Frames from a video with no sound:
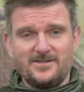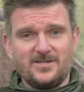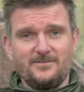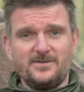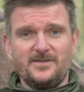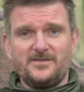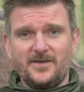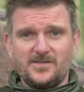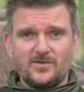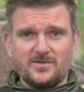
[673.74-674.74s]
in terms of its
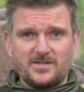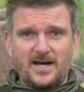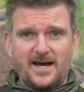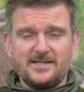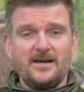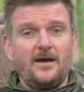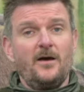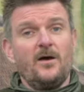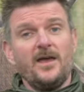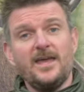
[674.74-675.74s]
physical size.
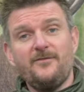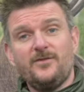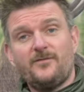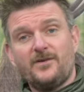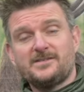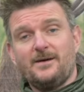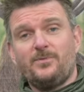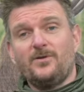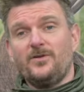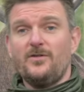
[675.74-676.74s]
If you're, for
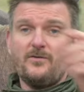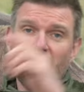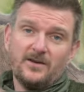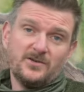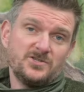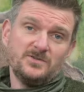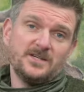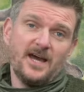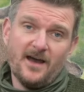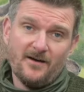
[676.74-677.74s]
example, at the other end and
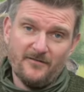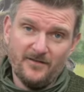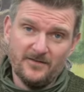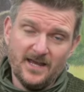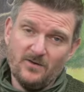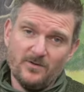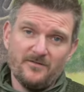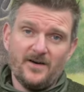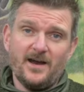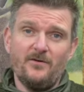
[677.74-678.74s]
shooting AR-15 with
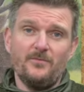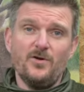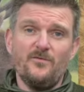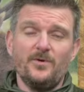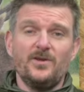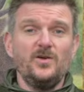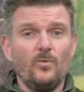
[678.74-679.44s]
fire and movement, you